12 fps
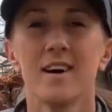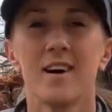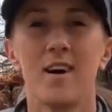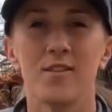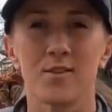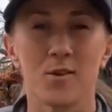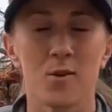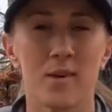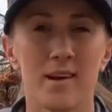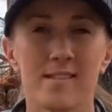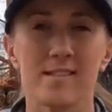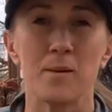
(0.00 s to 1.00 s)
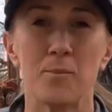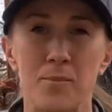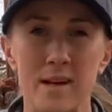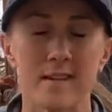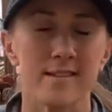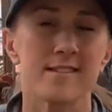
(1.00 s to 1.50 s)
also known as the
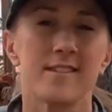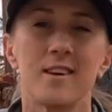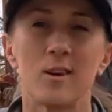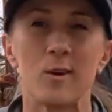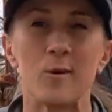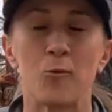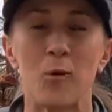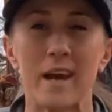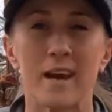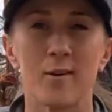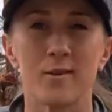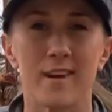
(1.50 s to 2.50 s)
Beast, here in Waco,